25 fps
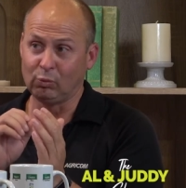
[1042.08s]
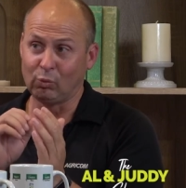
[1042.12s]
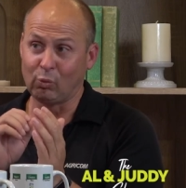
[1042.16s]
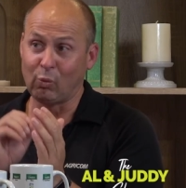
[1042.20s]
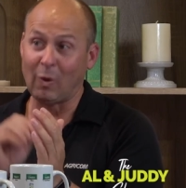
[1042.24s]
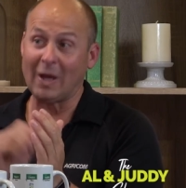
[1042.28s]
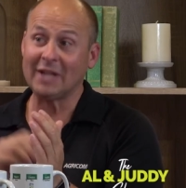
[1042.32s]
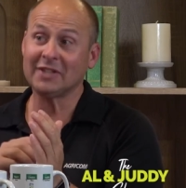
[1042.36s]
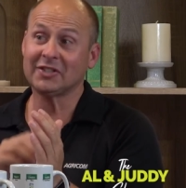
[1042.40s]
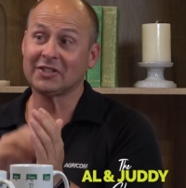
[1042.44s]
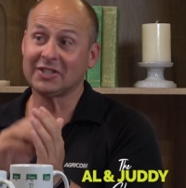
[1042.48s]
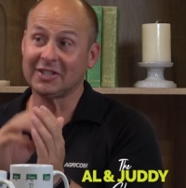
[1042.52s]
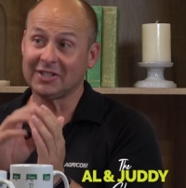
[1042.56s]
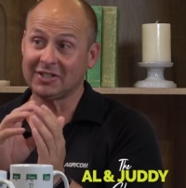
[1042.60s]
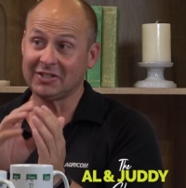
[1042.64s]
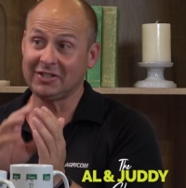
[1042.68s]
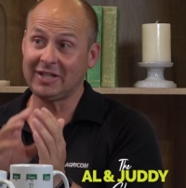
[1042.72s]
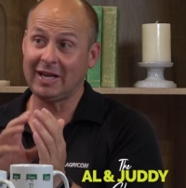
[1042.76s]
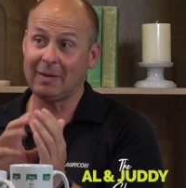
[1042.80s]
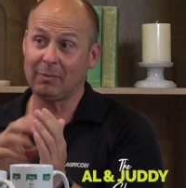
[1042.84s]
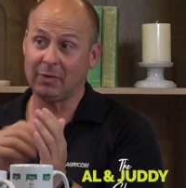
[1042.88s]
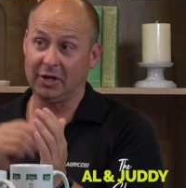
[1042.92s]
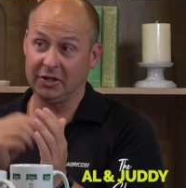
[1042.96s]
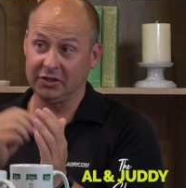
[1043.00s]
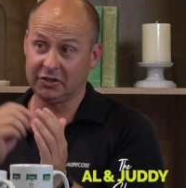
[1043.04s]
Once
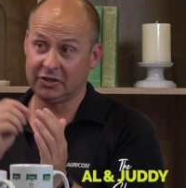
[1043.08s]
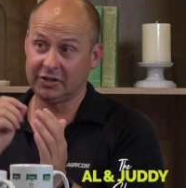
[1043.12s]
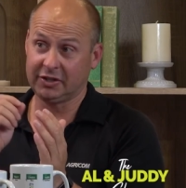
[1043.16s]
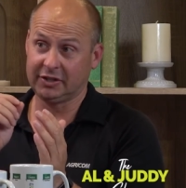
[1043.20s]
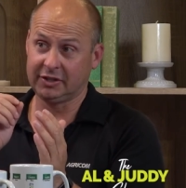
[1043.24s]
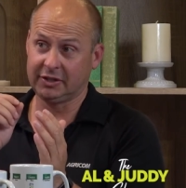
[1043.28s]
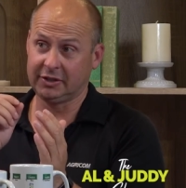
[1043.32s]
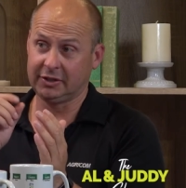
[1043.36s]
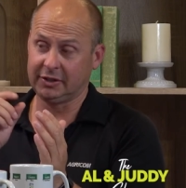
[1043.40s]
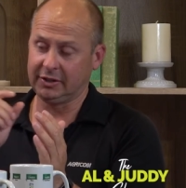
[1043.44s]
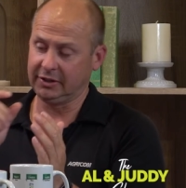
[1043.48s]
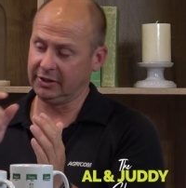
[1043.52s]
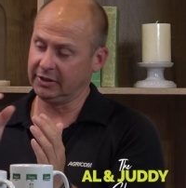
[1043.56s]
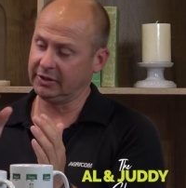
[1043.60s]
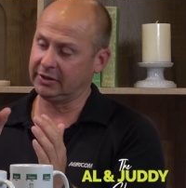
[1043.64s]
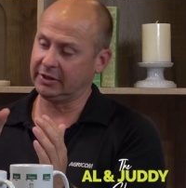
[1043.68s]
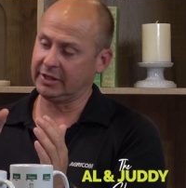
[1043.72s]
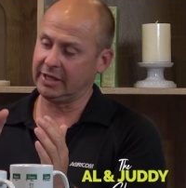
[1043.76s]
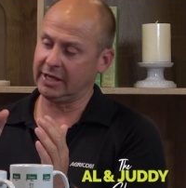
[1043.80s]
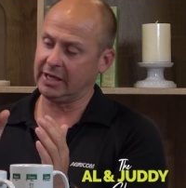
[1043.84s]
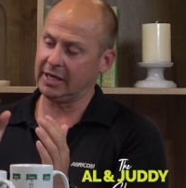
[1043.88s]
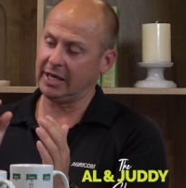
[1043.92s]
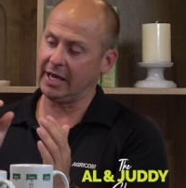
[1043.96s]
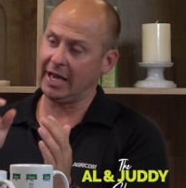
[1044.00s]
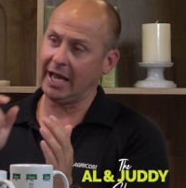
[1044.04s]
established,
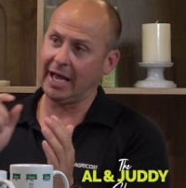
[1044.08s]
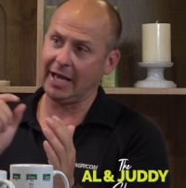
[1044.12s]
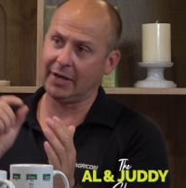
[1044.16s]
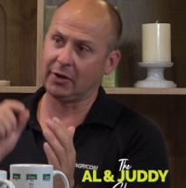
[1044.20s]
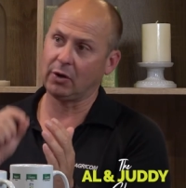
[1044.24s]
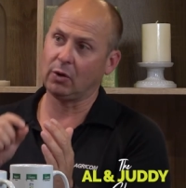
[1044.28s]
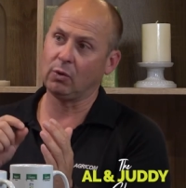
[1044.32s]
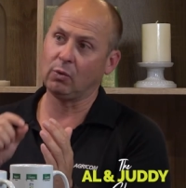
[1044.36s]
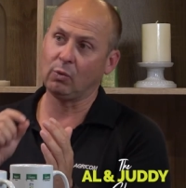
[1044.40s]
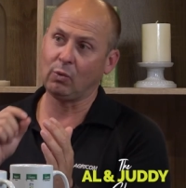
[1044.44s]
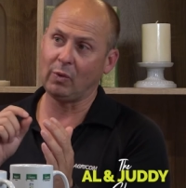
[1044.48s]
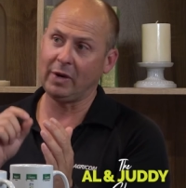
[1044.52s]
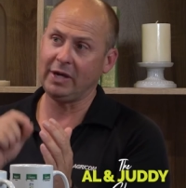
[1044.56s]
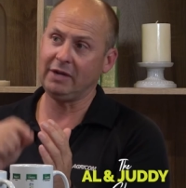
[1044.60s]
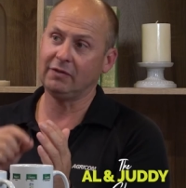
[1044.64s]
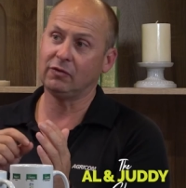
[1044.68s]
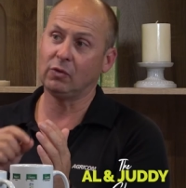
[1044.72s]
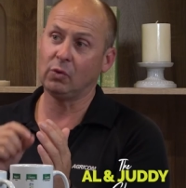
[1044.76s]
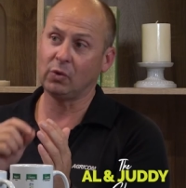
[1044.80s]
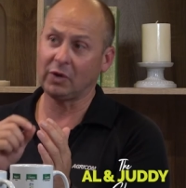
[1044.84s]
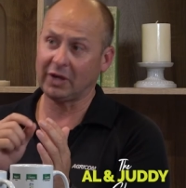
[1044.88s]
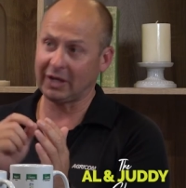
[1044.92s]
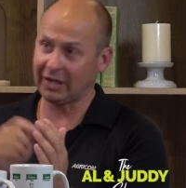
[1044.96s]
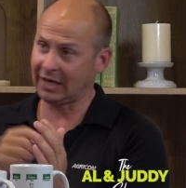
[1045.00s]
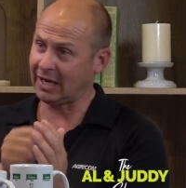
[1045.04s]
the adult
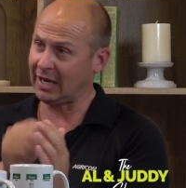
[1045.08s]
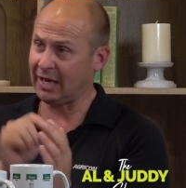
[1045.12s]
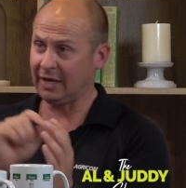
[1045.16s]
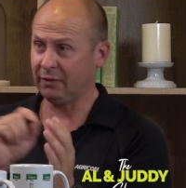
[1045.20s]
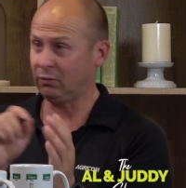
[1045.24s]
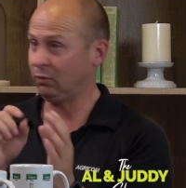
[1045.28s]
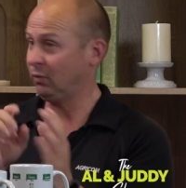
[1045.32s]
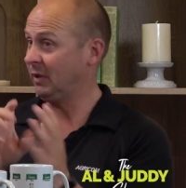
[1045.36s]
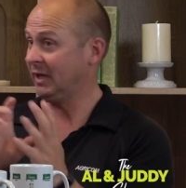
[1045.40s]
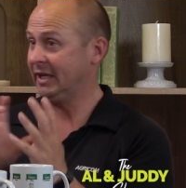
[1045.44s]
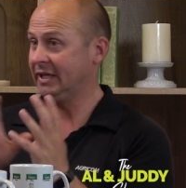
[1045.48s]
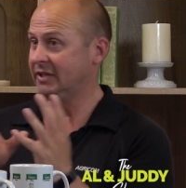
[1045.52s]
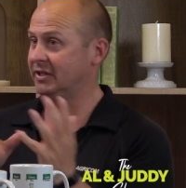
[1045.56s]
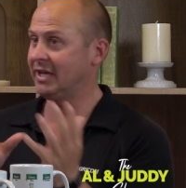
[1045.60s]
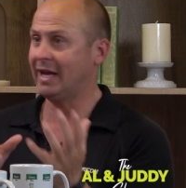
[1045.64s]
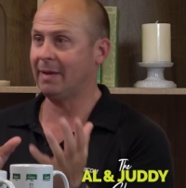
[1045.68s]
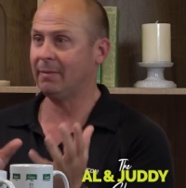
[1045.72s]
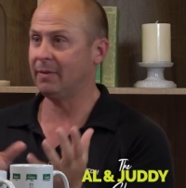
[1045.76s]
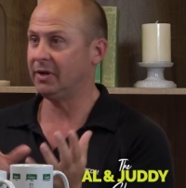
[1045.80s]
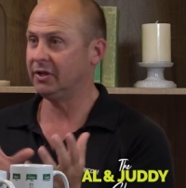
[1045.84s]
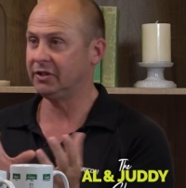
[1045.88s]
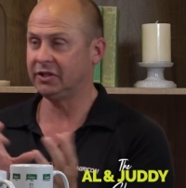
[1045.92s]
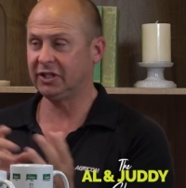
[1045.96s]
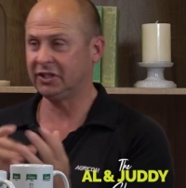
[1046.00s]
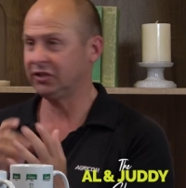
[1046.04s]
weevil can't really
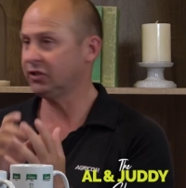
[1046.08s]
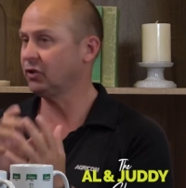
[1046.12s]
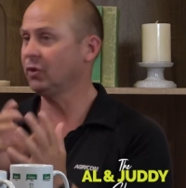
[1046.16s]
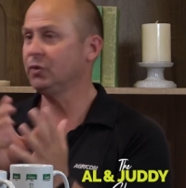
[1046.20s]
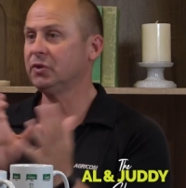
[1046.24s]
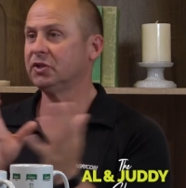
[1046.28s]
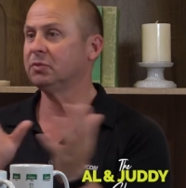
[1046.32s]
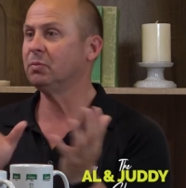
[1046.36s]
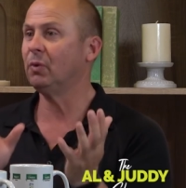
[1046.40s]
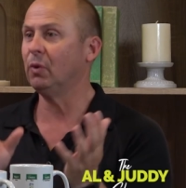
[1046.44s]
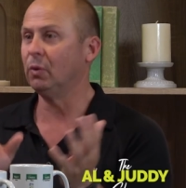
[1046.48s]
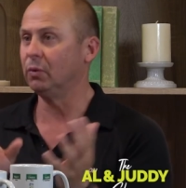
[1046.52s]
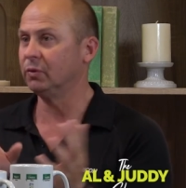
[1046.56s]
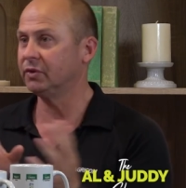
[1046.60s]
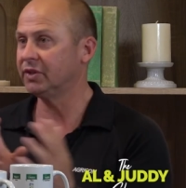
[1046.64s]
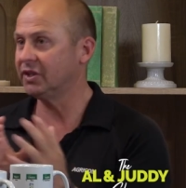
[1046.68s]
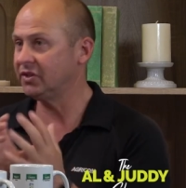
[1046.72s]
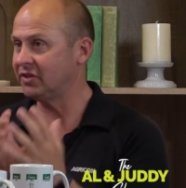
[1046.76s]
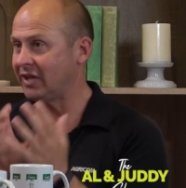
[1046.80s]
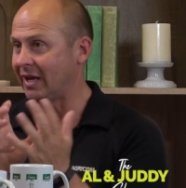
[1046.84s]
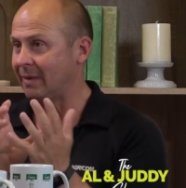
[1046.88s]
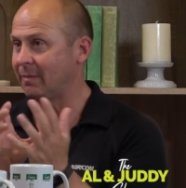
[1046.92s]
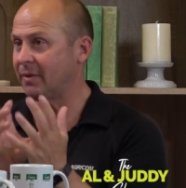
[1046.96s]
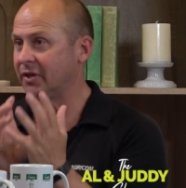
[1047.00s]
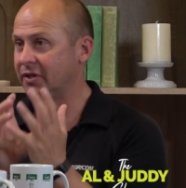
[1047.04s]
damage. It's too small to
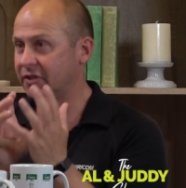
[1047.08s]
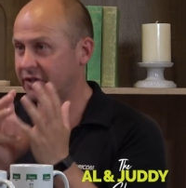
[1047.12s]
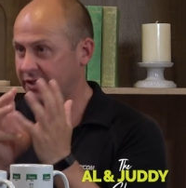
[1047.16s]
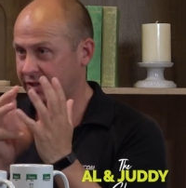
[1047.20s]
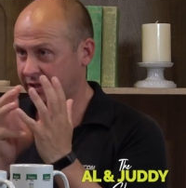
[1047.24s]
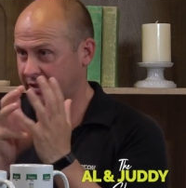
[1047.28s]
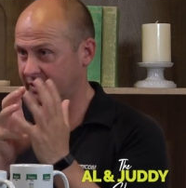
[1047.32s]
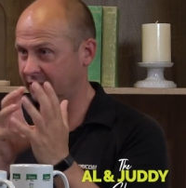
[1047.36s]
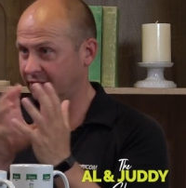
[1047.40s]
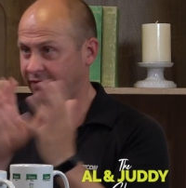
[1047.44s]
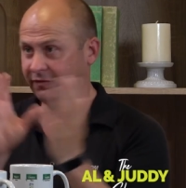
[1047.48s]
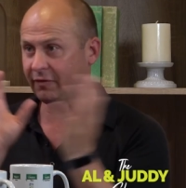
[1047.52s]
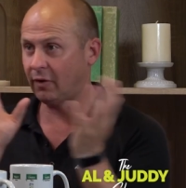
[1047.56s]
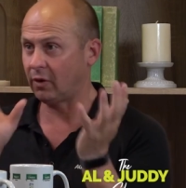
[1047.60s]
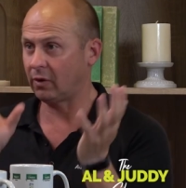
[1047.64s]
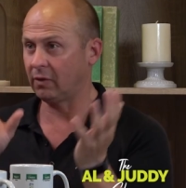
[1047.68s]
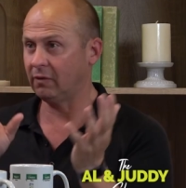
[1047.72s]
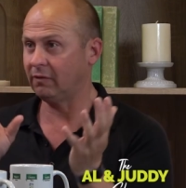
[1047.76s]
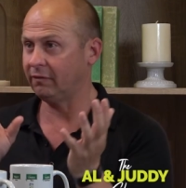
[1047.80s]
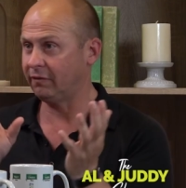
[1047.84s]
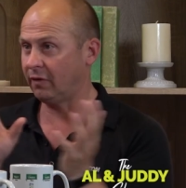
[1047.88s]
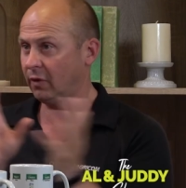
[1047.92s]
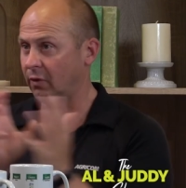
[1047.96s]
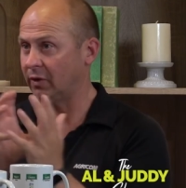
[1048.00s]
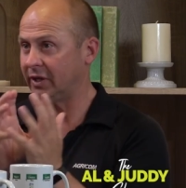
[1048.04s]
damage the
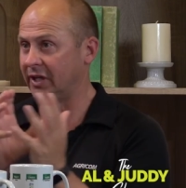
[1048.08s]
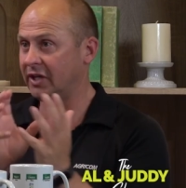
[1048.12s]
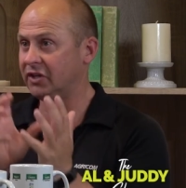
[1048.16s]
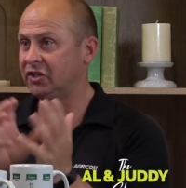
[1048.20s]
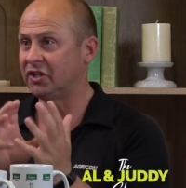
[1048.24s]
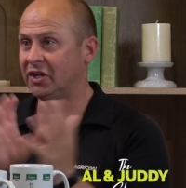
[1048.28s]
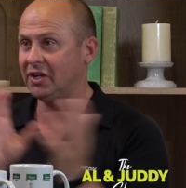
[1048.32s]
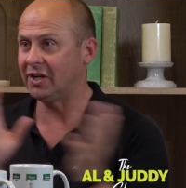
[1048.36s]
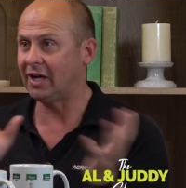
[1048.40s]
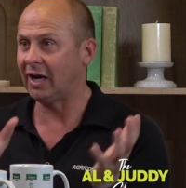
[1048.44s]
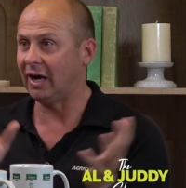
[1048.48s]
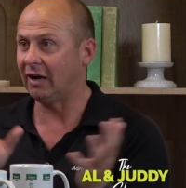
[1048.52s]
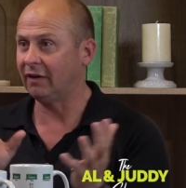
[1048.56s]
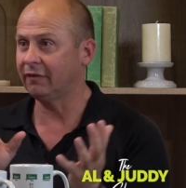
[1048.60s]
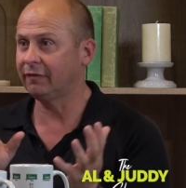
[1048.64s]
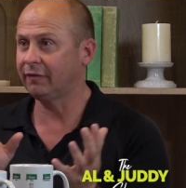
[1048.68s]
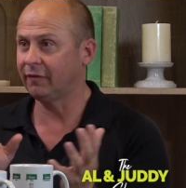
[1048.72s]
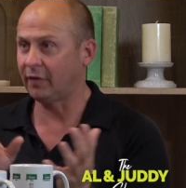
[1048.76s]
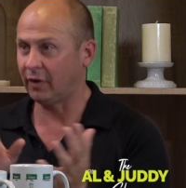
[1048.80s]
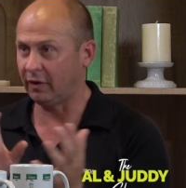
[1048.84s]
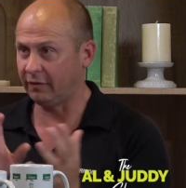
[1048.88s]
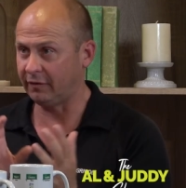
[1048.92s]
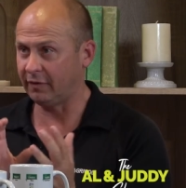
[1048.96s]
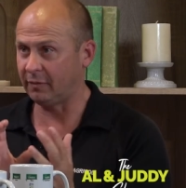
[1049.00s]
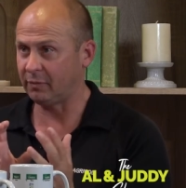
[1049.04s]
foliage
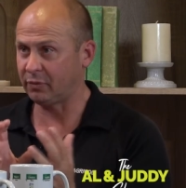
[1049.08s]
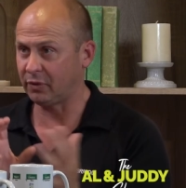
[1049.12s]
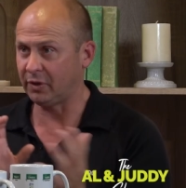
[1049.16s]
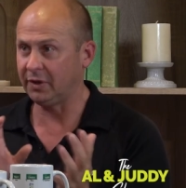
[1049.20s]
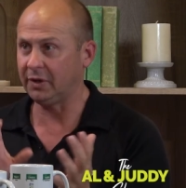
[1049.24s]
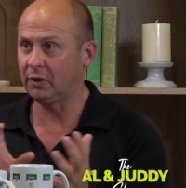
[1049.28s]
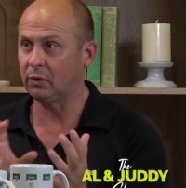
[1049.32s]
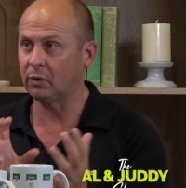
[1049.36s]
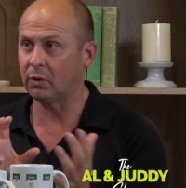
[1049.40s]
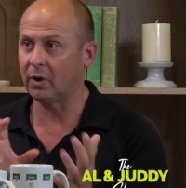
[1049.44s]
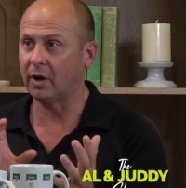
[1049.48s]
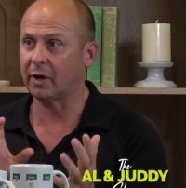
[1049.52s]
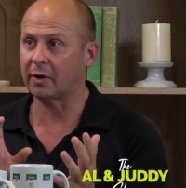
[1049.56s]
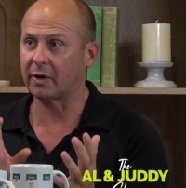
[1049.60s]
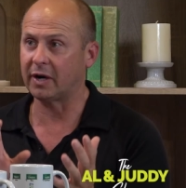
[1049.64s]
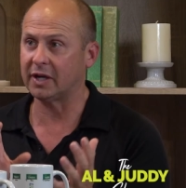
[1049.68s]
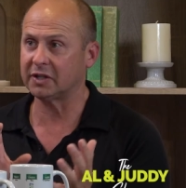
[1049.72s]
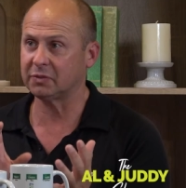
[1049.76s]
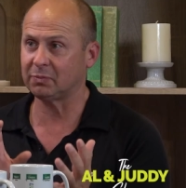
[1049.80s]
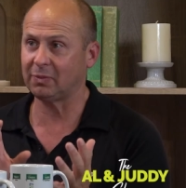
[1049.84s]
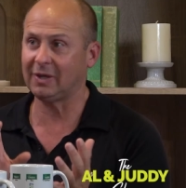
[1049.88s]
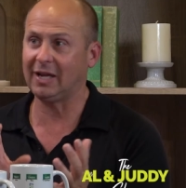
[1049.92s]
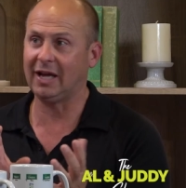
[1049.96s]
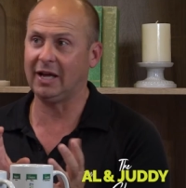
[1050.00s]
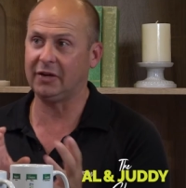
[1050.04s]
enough of a perennial
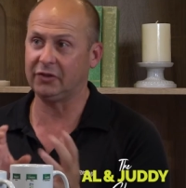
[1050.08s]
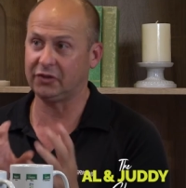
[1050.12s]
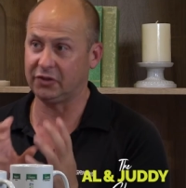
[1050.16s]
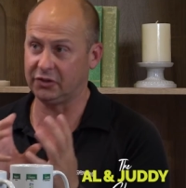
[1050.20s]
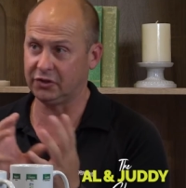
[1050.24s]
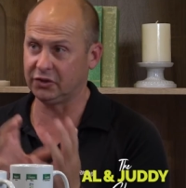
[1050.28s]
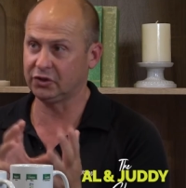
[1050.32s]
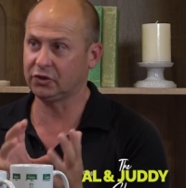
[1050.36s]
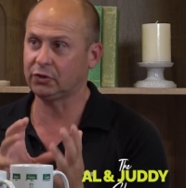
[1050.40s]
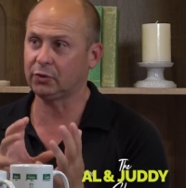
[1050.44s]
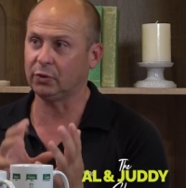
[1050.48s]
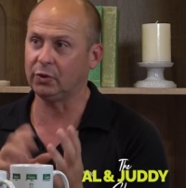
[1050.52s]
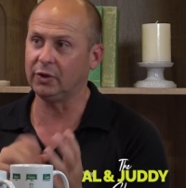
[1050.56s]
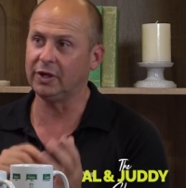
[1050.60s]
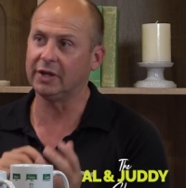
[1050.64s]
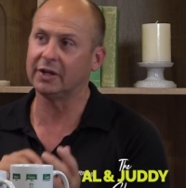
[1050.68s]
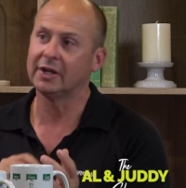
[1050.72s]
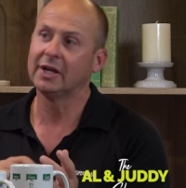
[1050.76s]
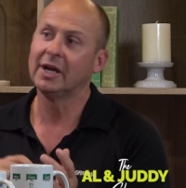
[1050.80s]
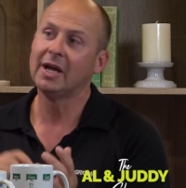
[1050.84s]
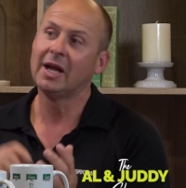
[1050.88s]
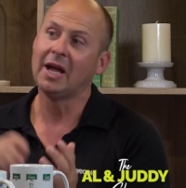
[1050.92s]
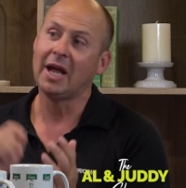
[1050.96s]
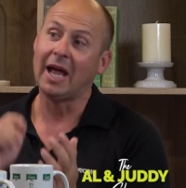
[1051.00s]
ryegrass plant to destroy it.